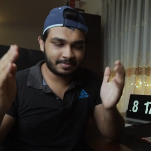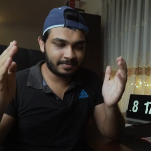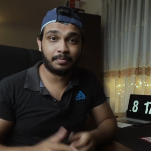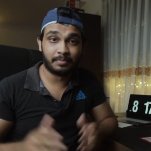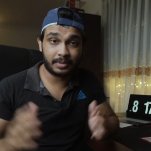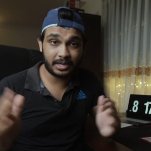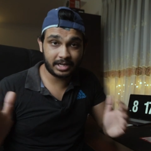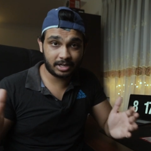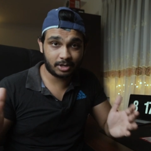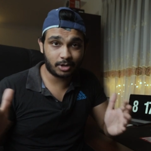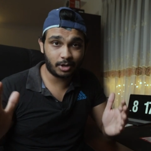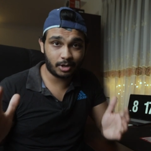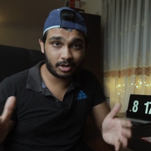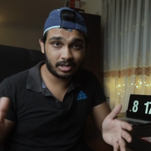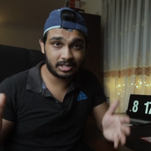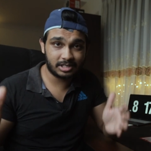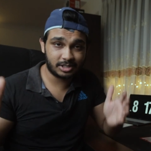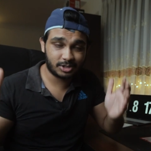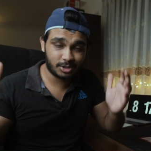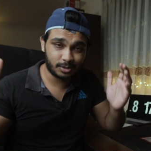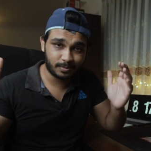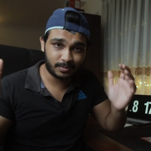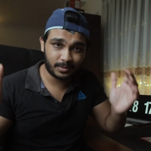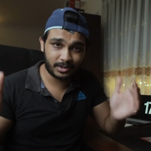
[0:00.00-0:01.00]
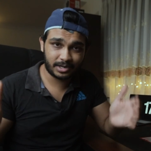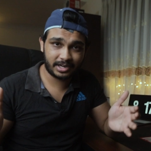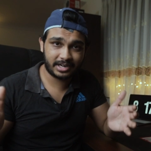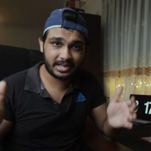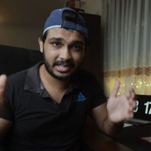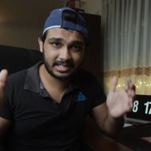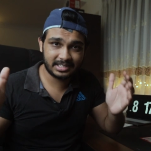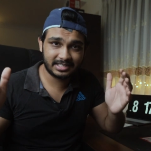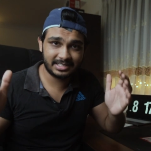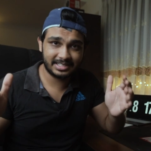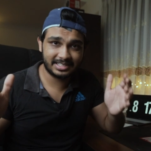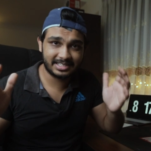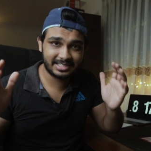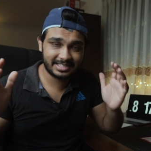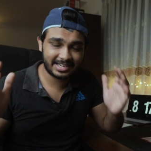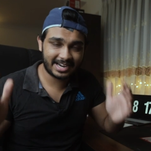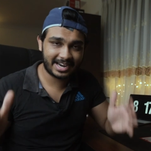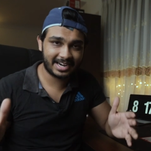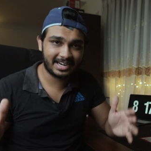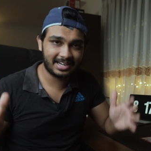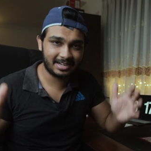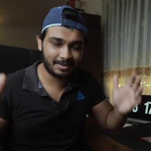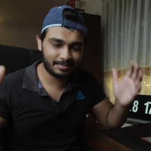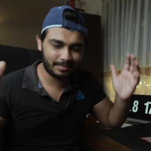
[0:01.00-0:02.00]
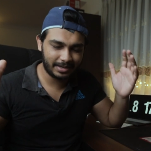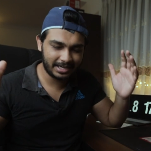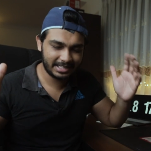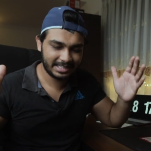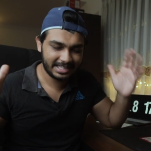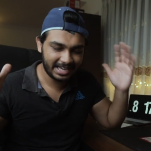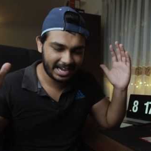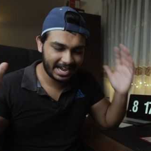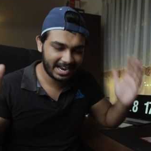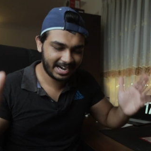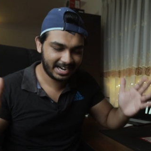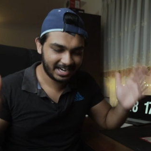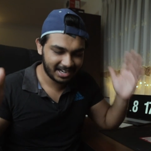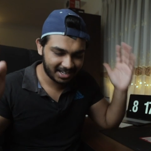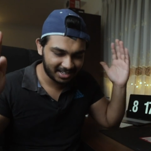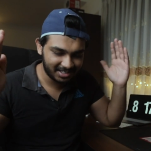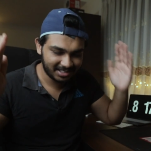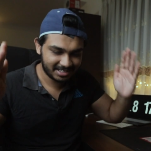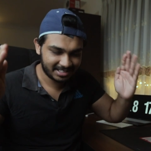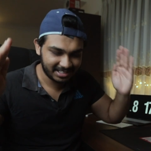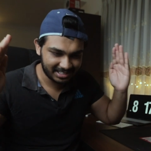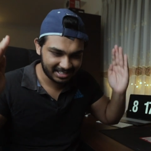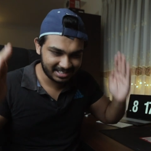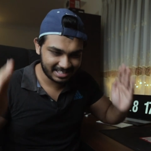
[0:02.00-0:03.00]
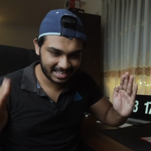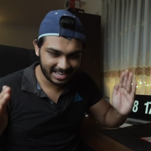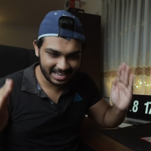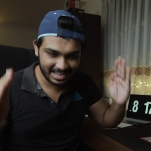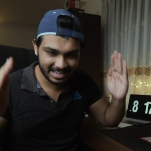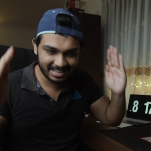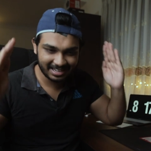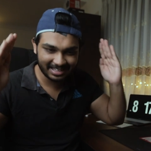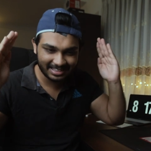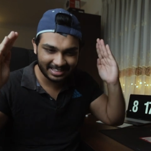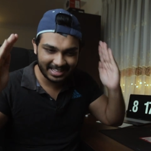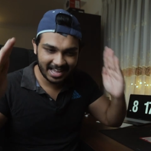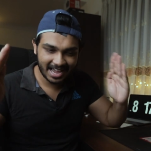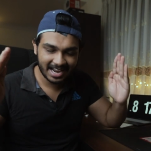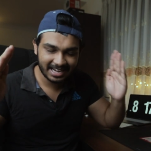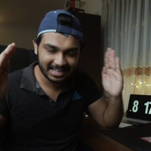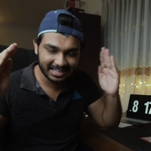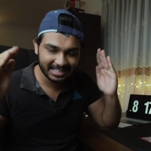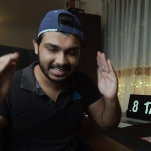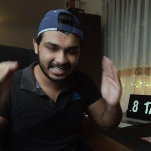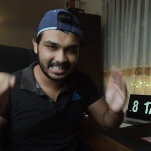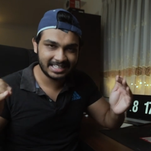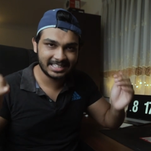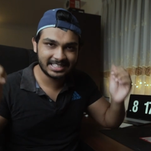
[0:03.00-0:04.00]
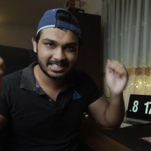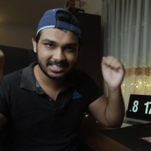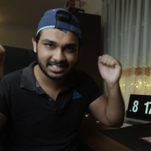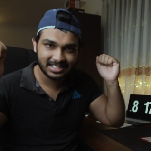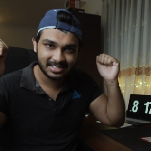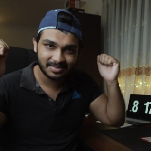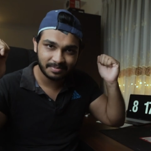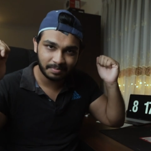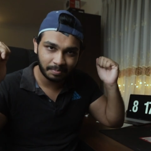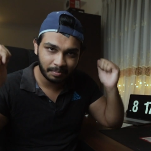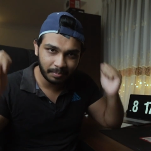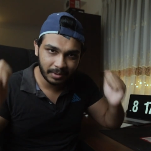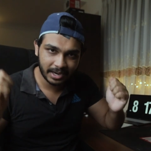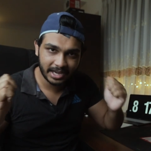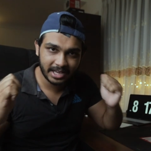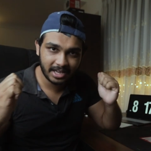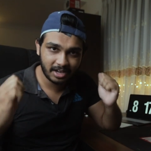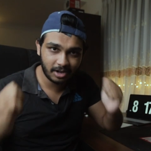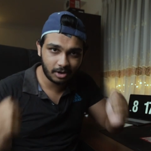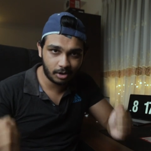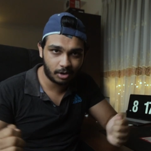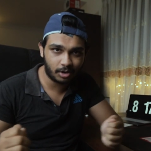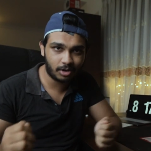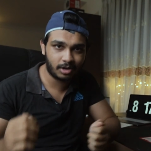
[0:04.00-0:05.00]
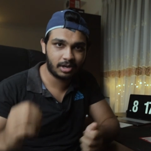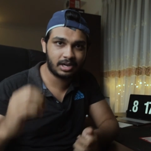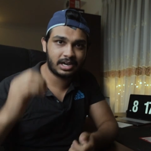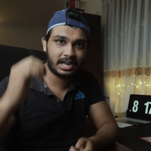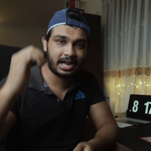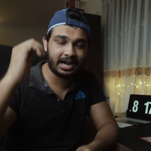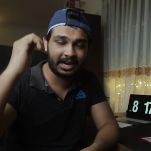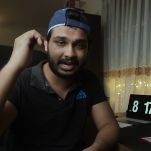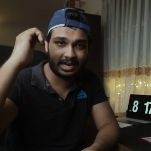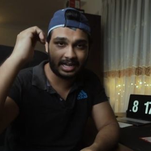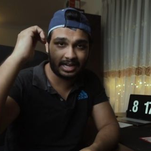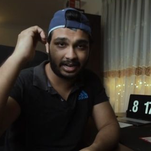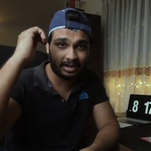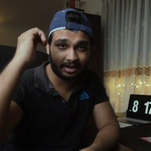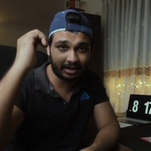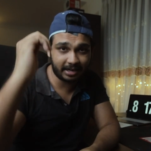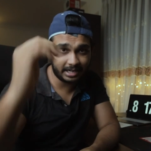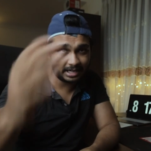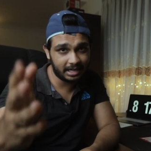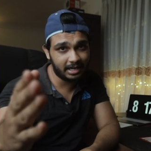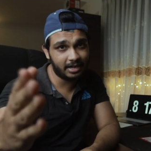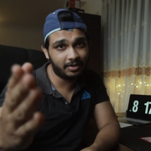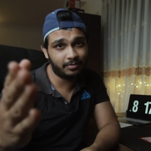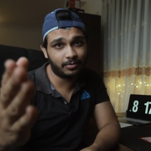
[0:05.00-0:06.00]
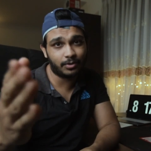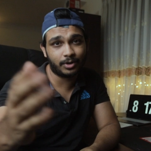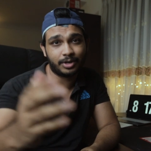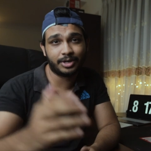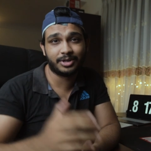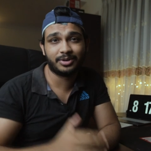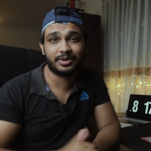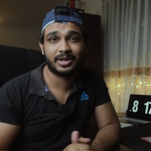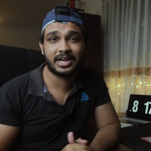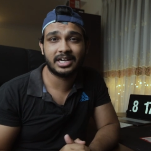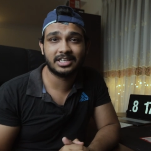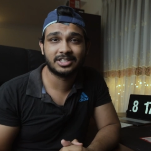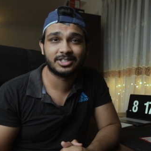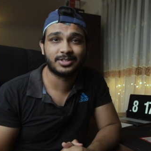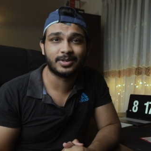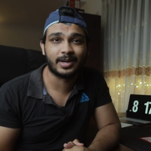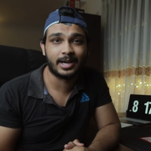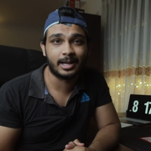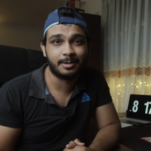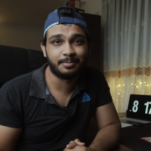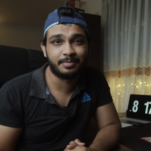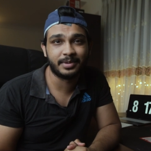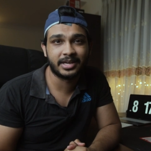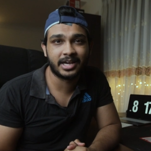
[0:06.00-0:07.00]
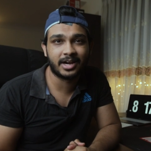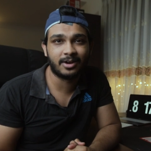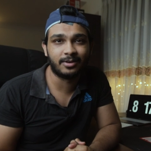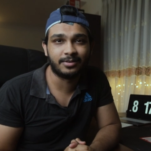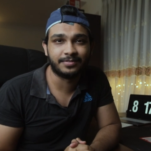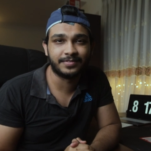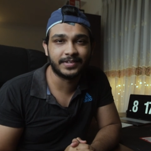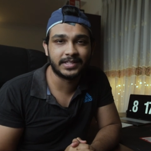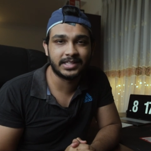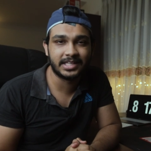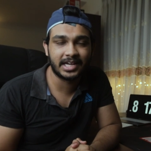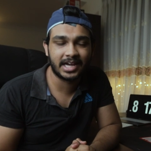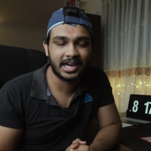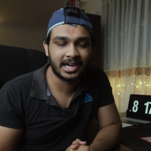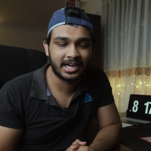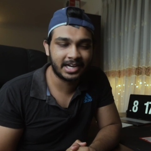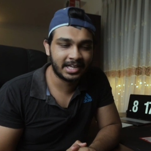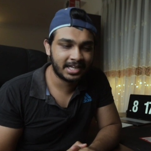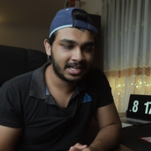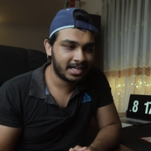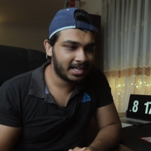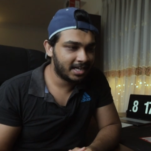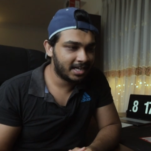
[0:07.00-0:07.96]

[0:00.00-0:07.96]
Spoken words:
My goal is to monetize this channel by the end of this year. That is my goal, and I really want you guys to help me out with that.